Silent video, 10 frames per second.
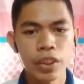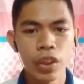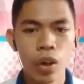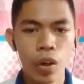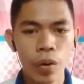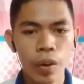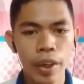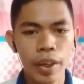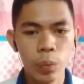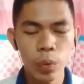So
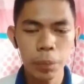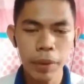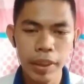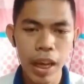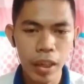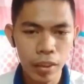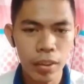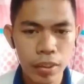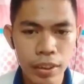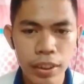it would be
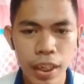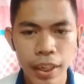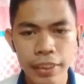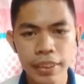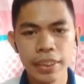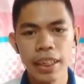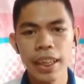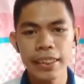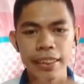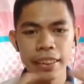tackled in the
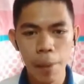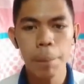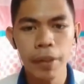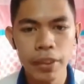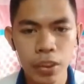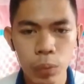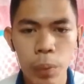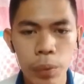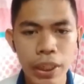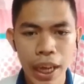next topic that
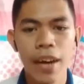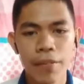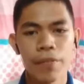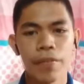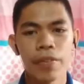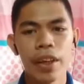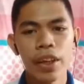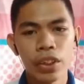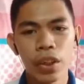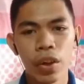we would have.
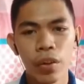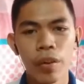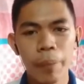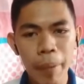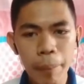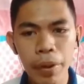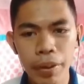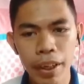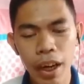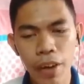So
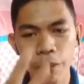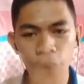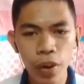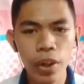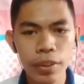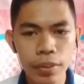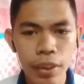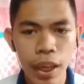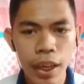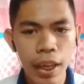remember, there are four
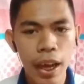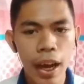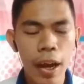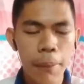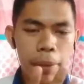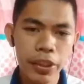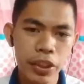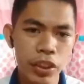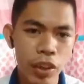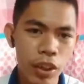
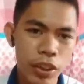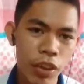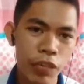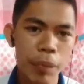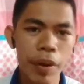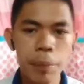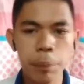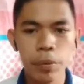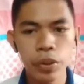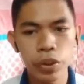major sources of marine
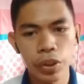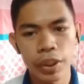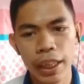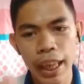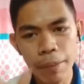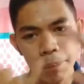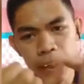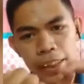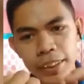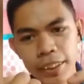pollution: the
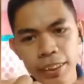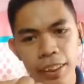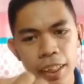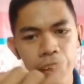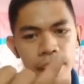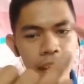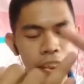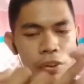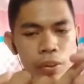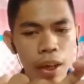land-based, the
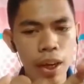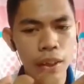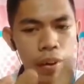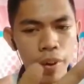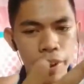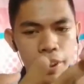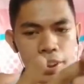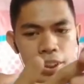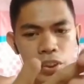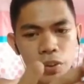natural, oil
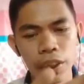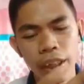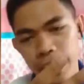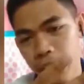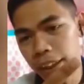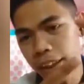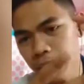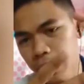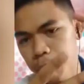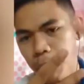industry, and
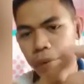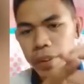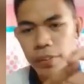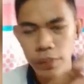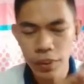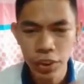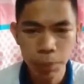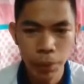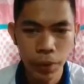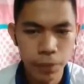the marine
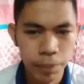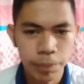transport.